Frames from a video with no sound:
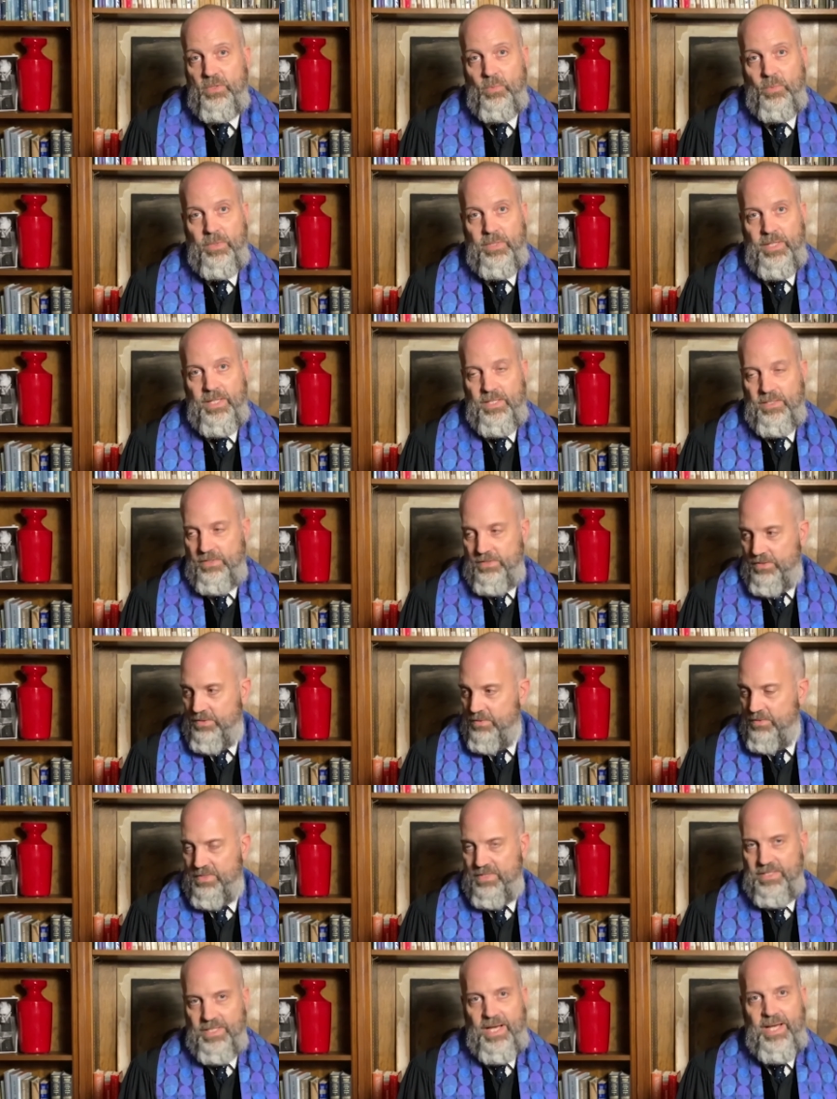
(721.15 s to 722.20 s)
were not
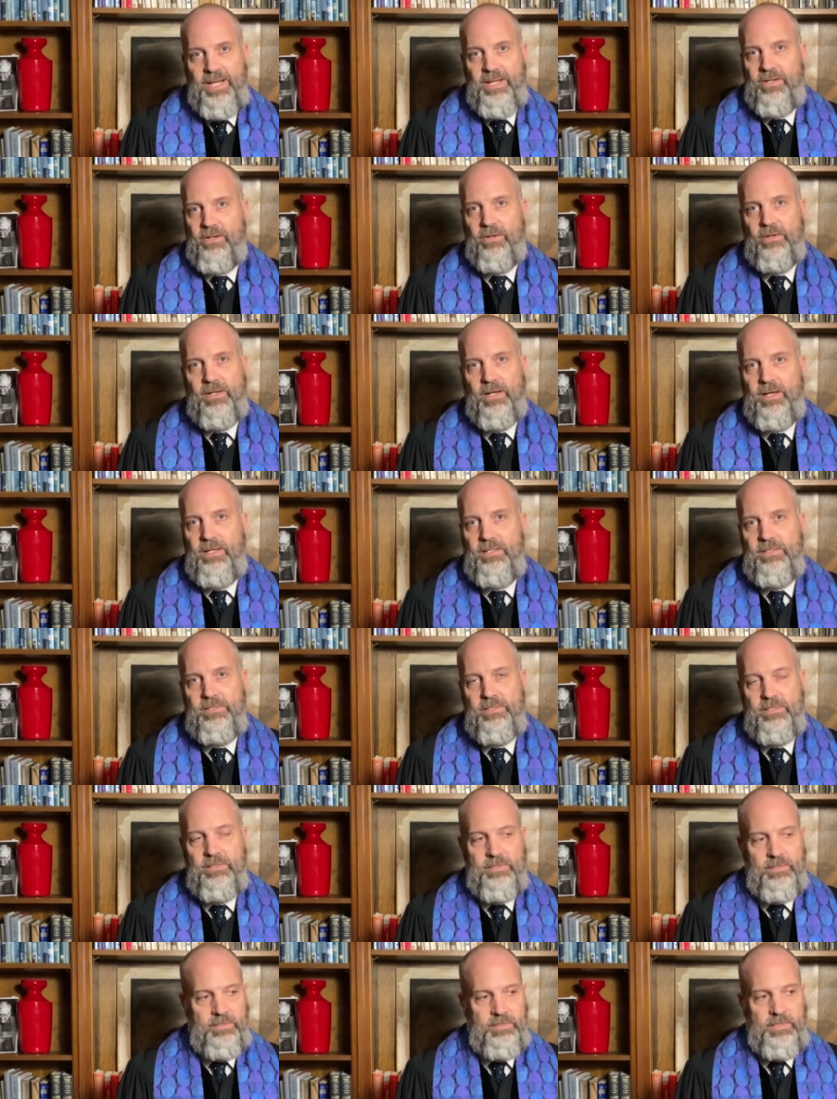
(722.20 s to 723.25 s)
so dire. God
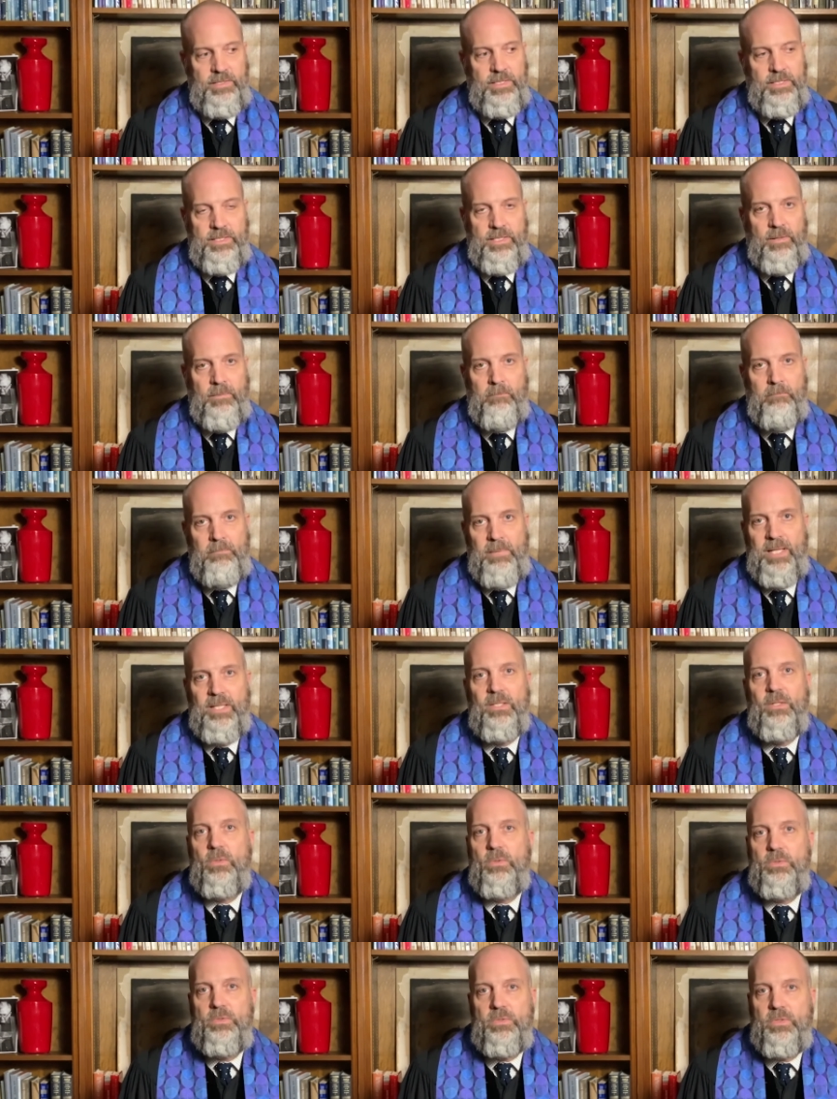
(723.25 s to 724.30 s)
isn't into
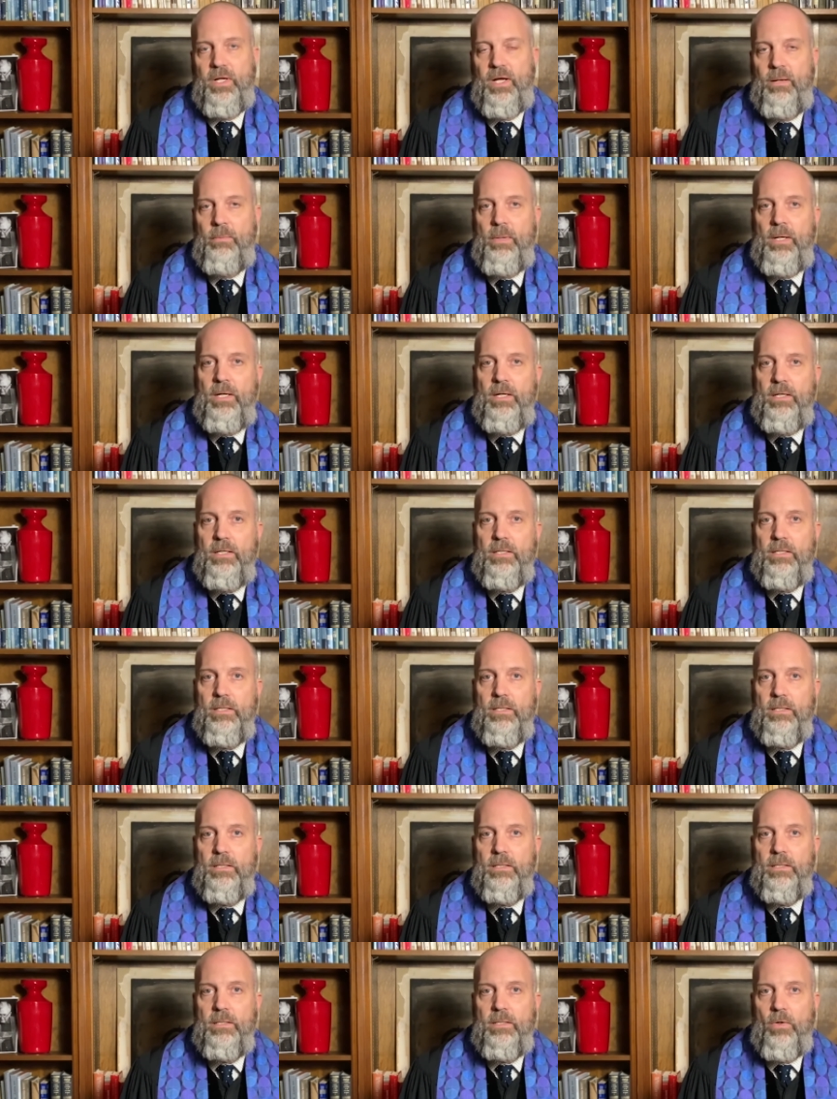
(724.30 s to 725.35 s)
melodrama
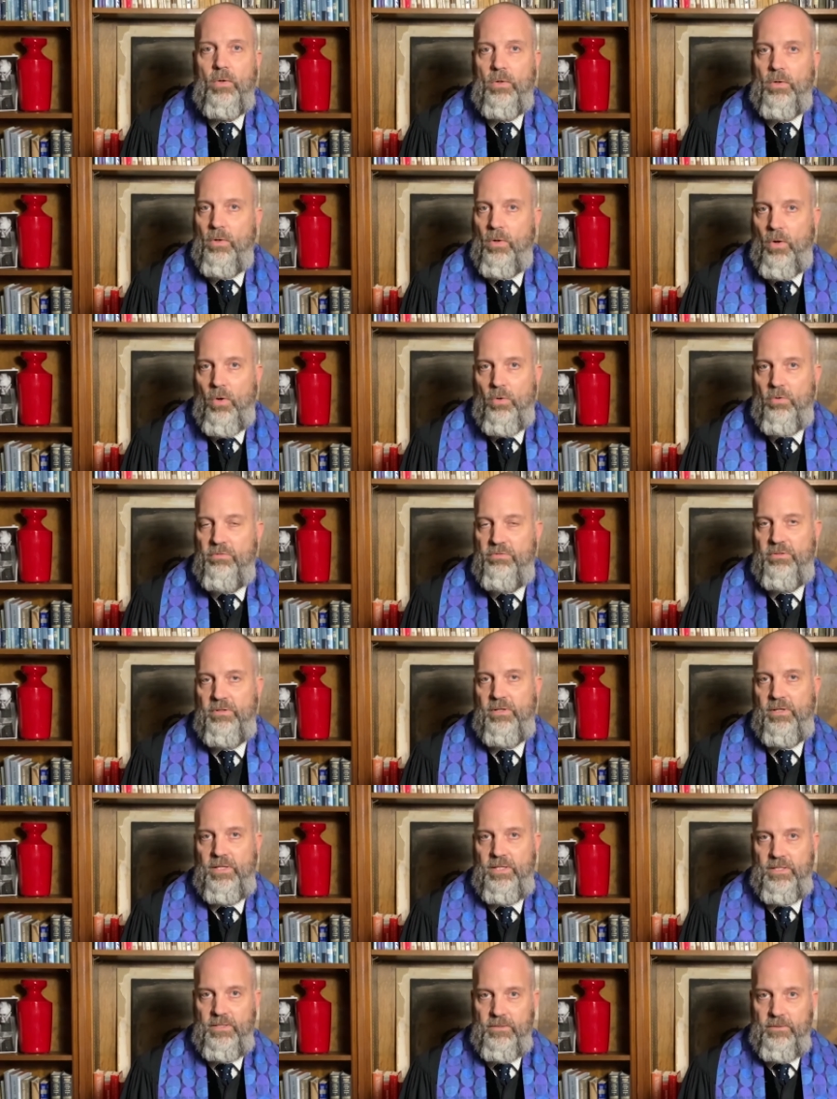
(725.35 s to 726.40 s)
or
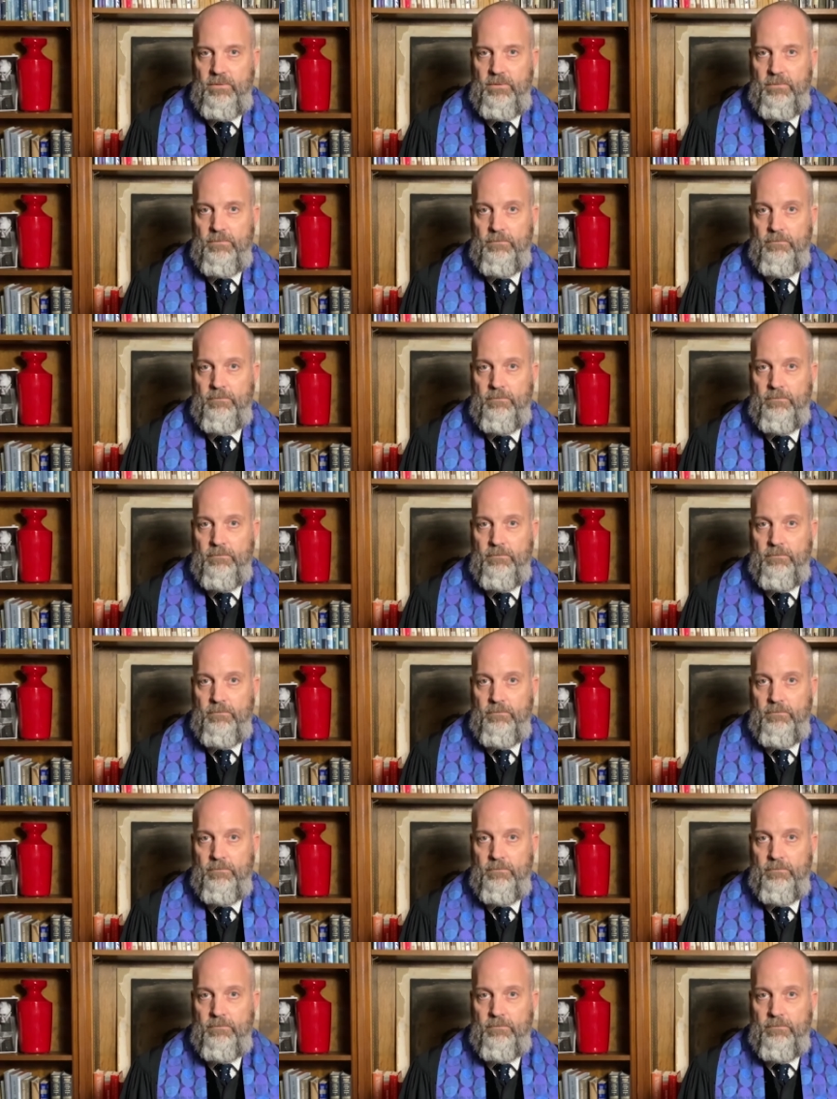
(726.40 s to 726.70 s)
overkill.